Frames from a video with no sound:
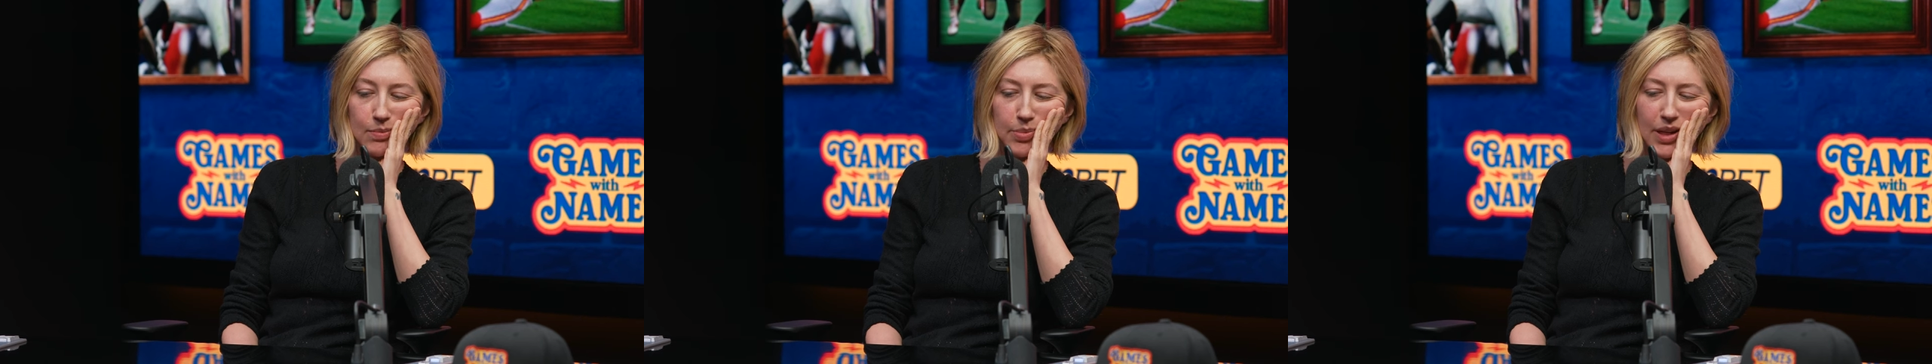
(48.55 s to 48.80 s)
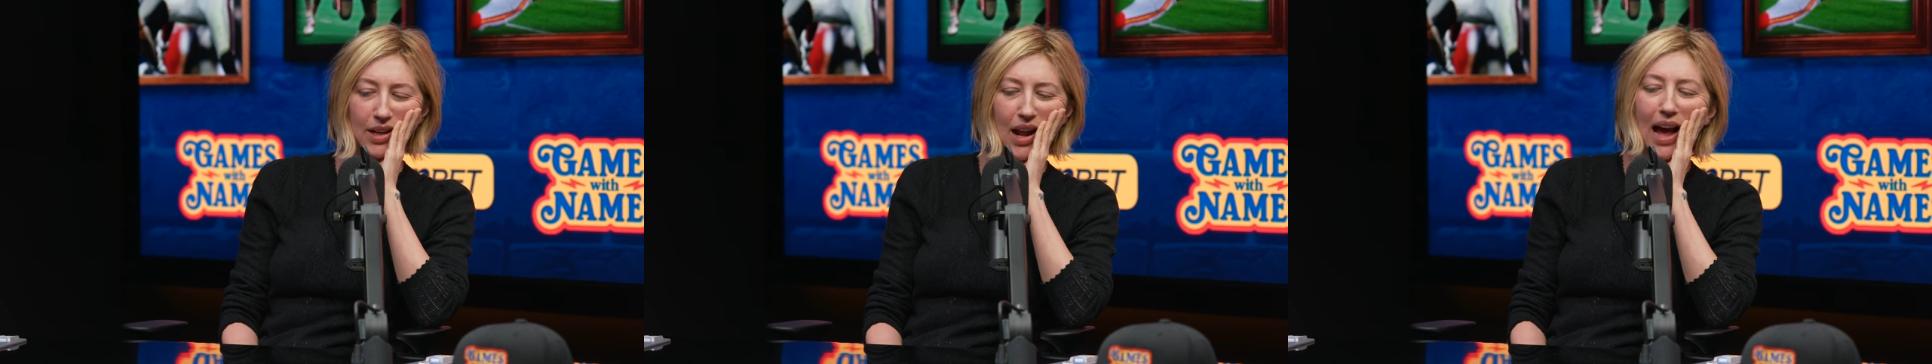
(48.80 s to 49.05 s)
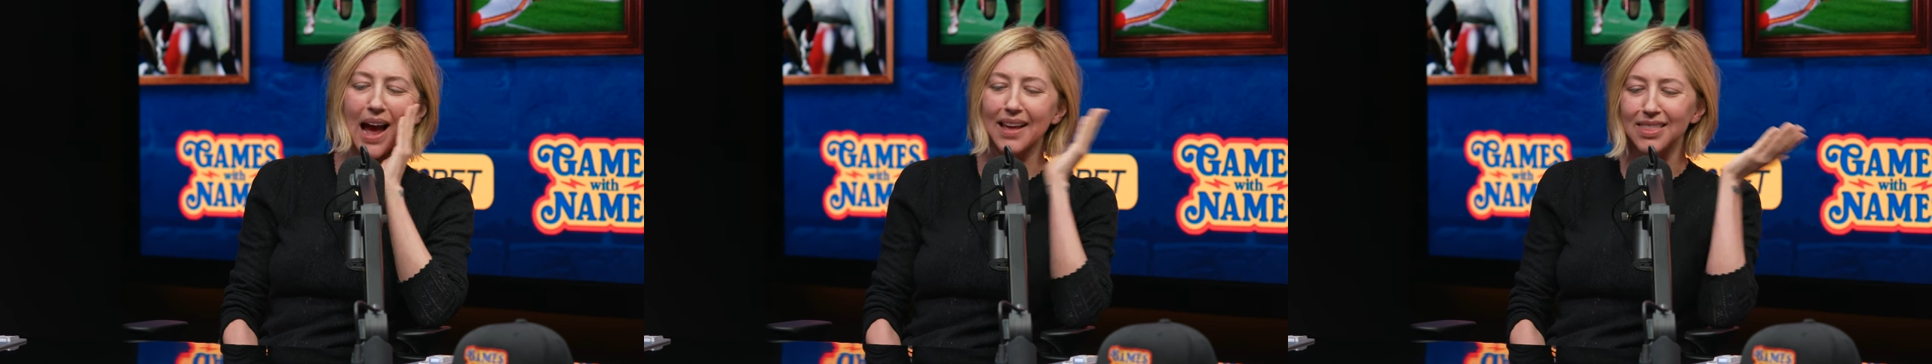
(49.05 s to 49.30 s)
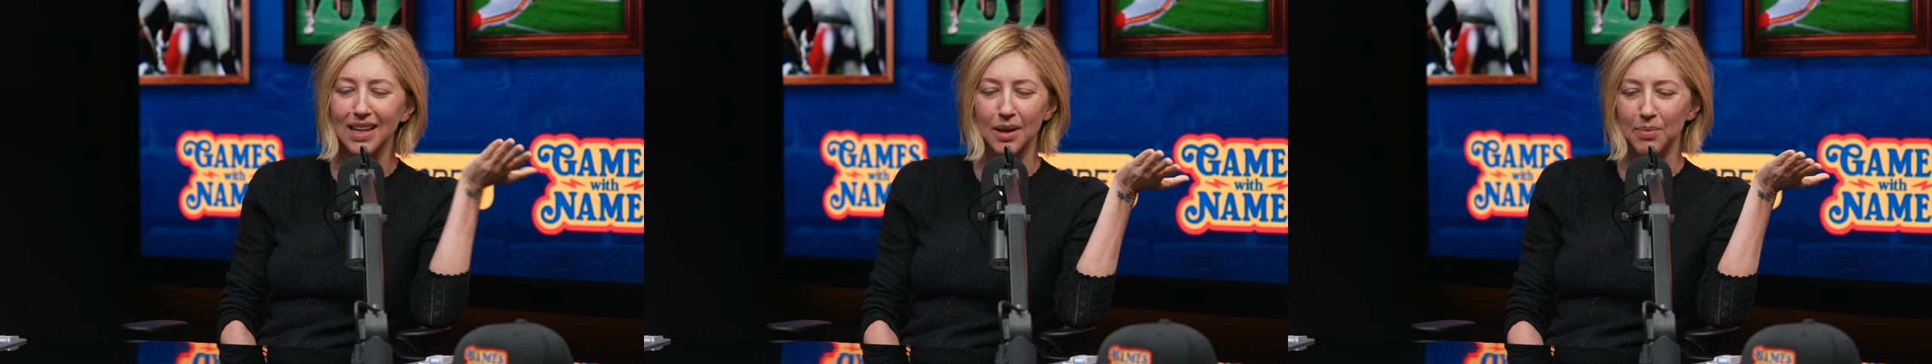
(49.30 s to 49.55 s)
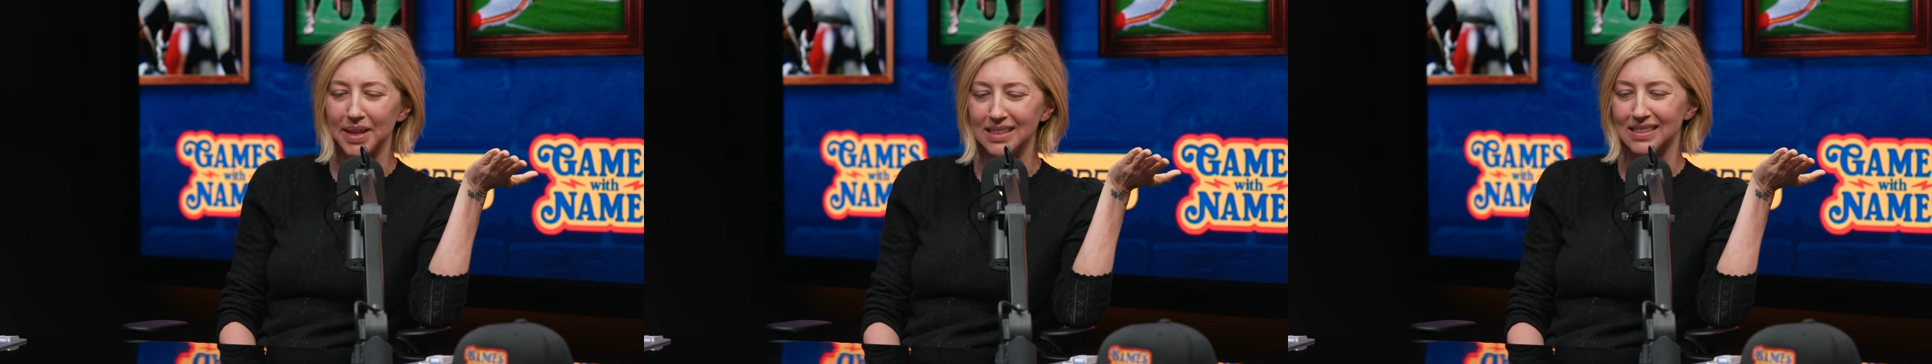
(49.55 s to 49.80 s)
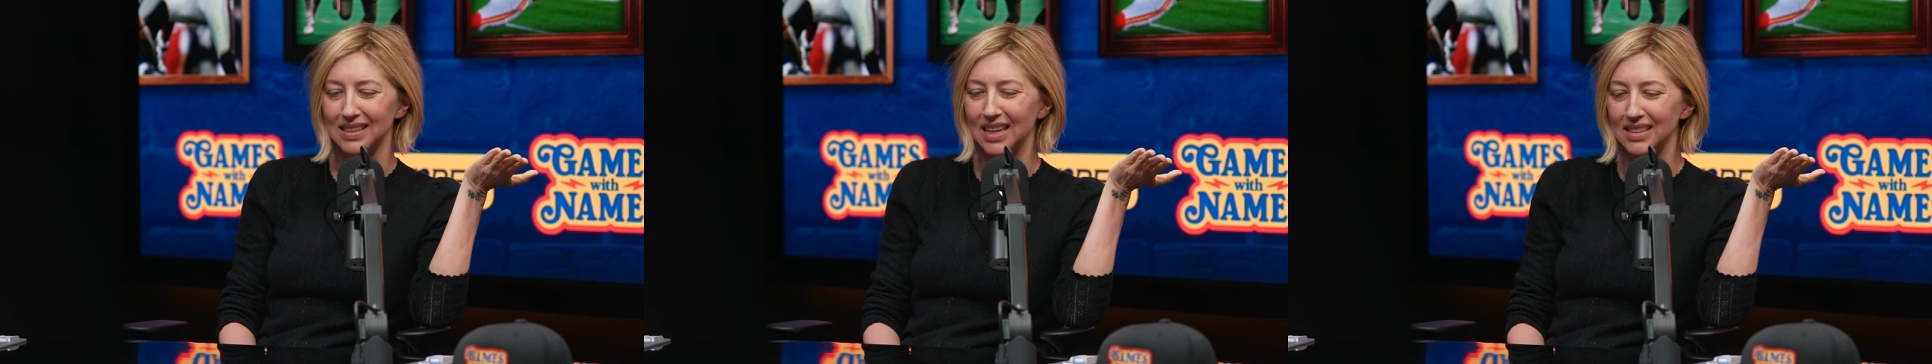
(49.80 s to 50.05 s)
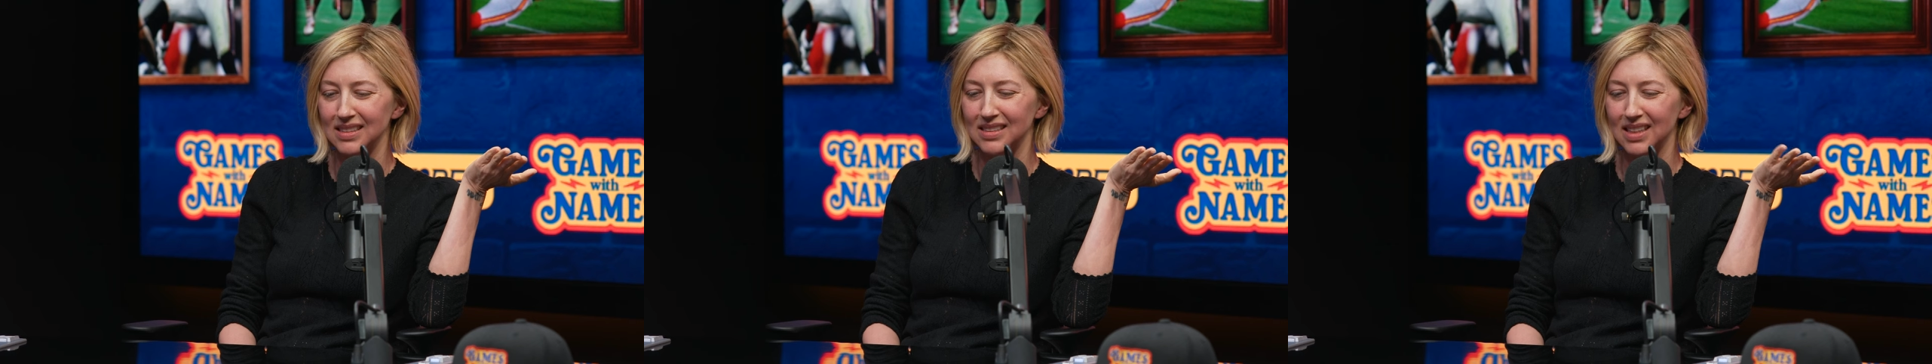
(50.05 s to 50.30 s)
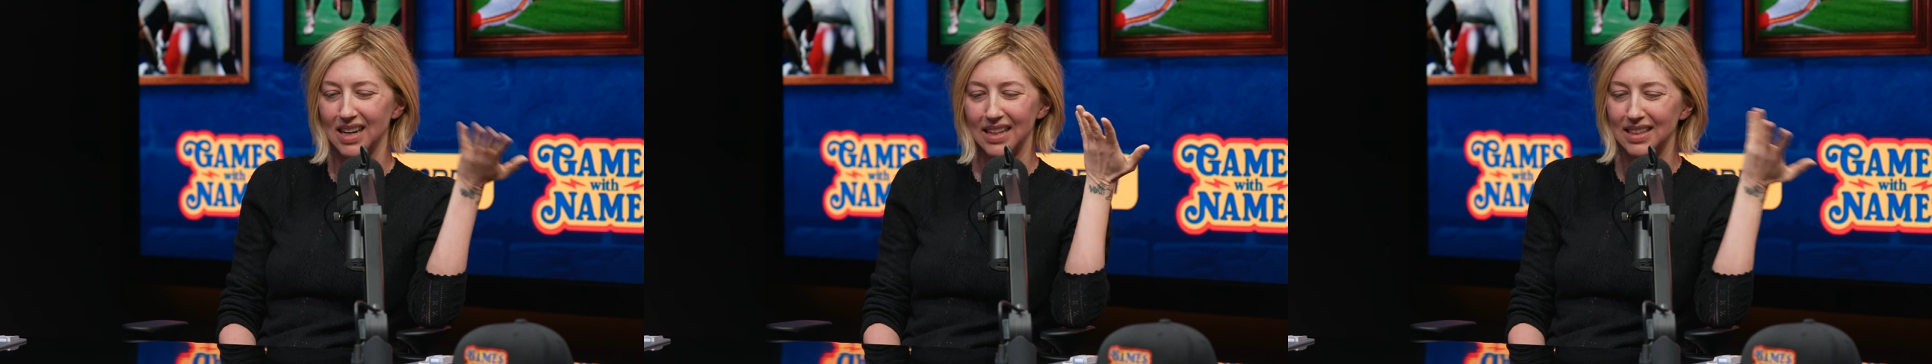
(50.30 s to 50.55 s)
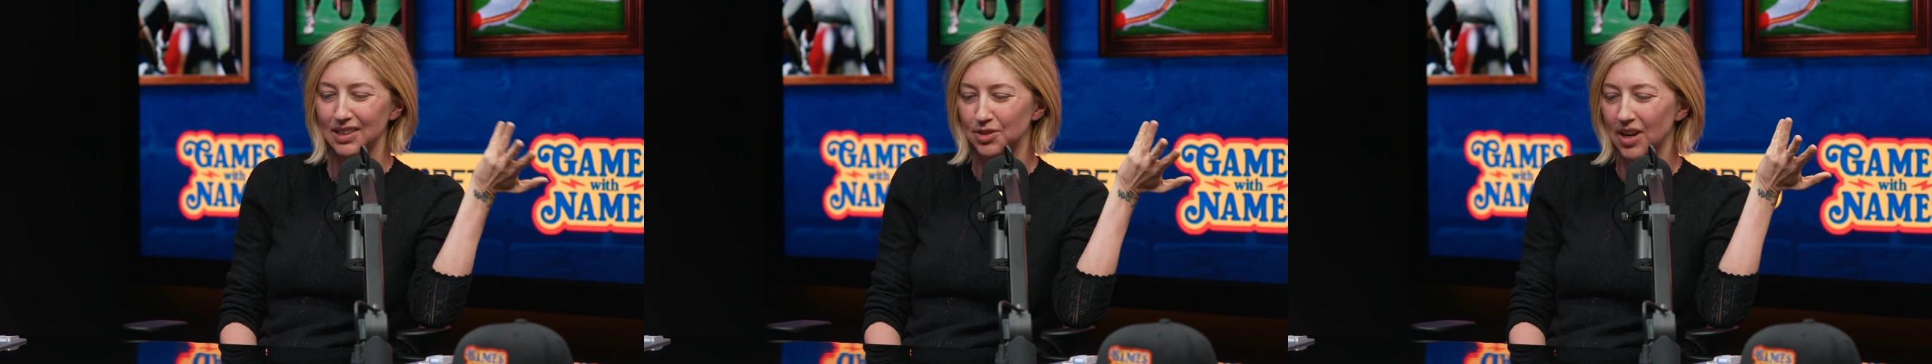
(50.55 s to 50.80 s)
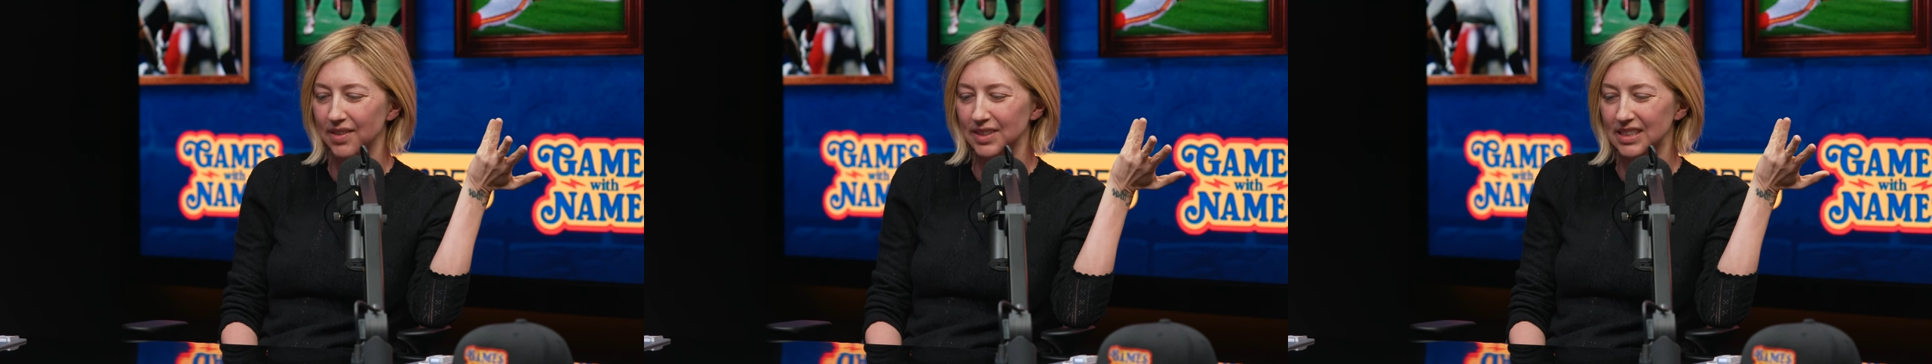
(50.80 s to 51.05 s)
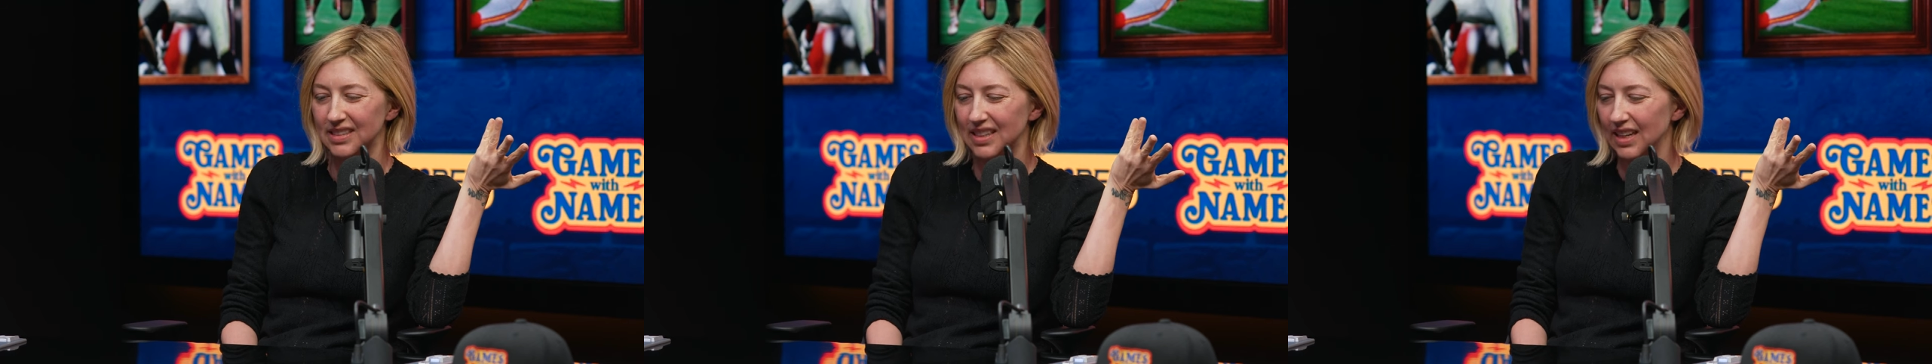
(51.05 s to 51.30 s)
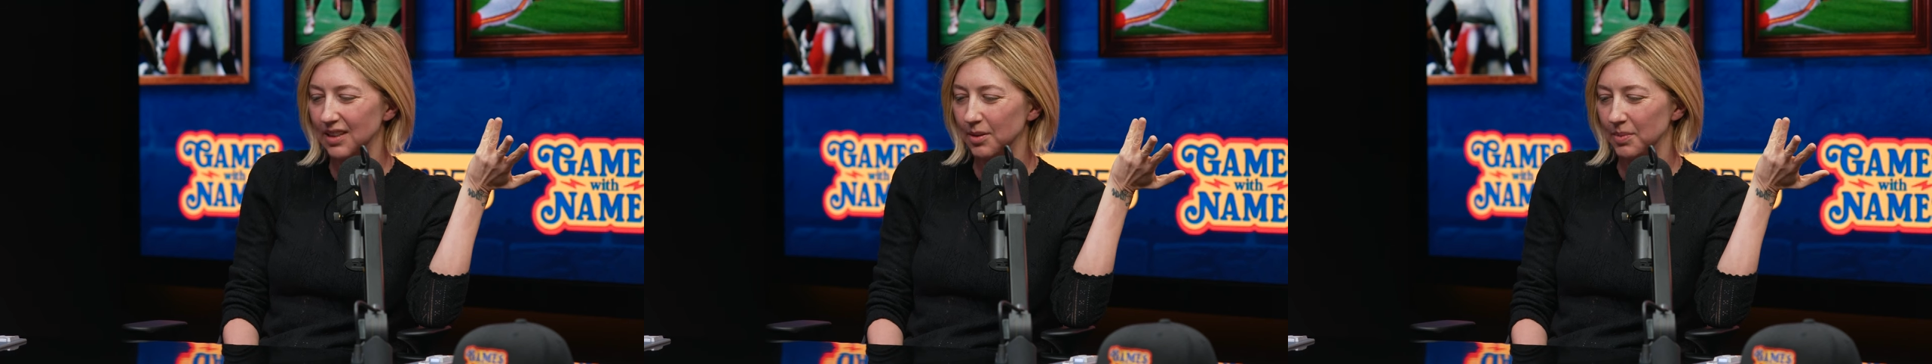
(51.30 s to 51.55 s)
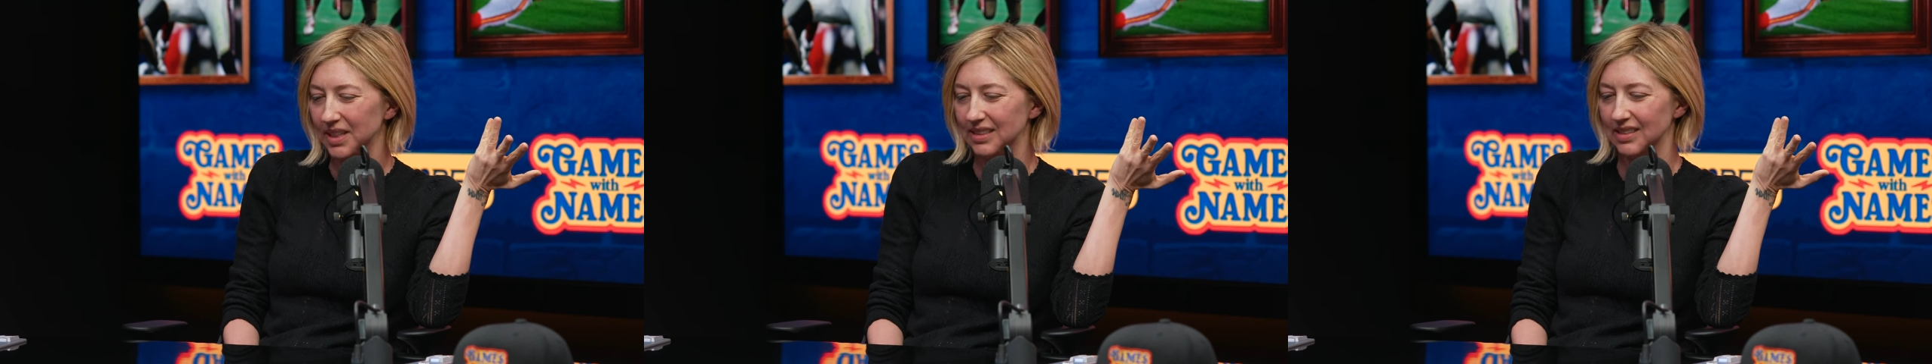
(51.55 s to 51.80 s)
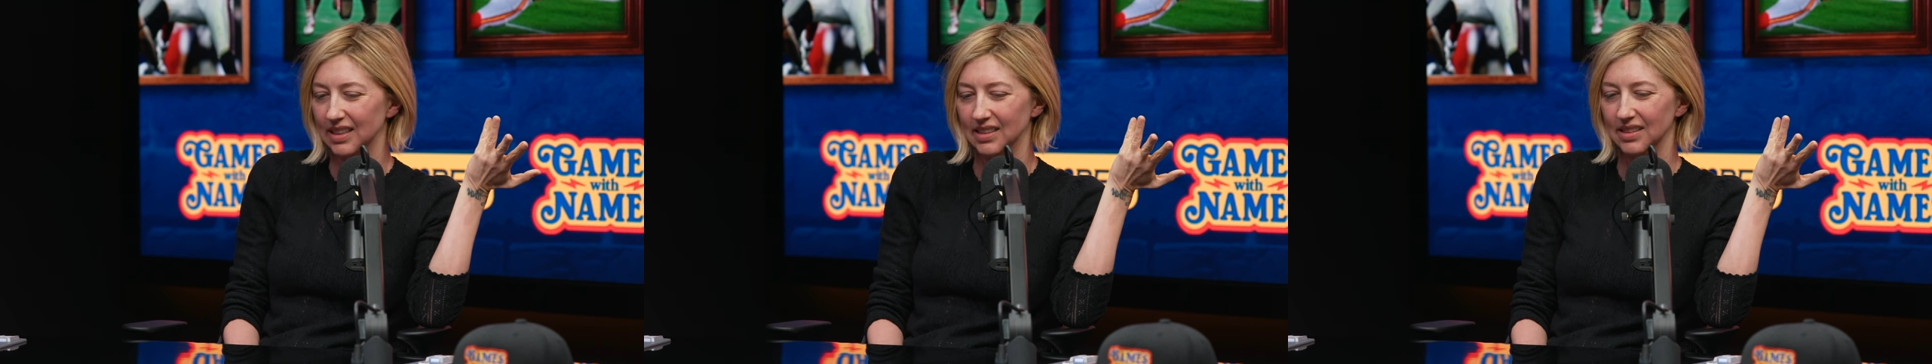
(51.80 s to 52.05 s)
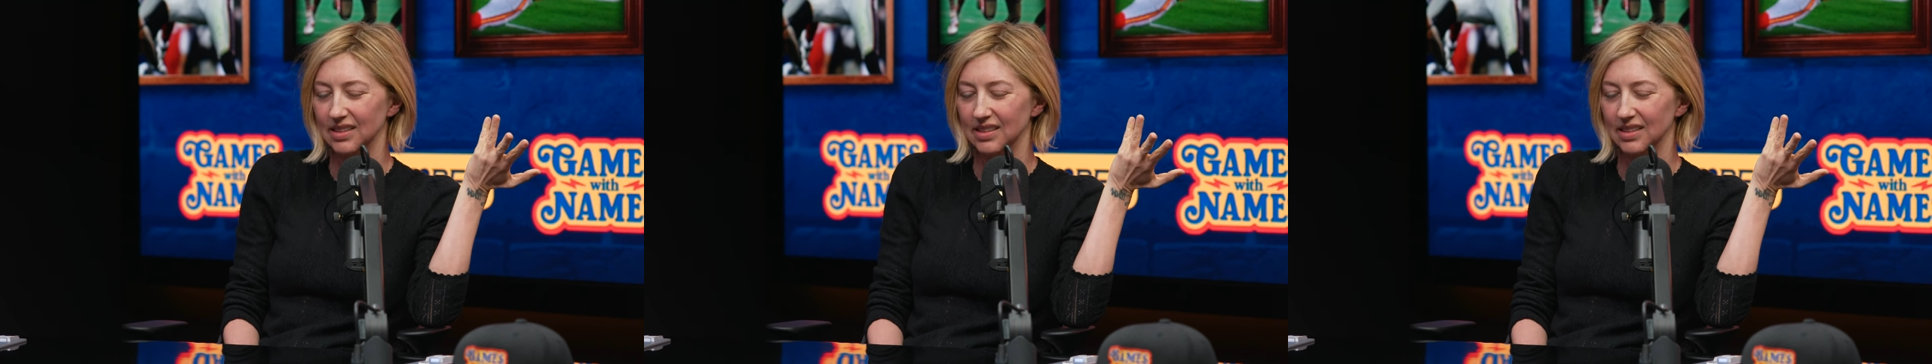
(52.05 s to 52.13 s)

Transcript: But I think it makes sense. And I think Travis and Taylor makes sense.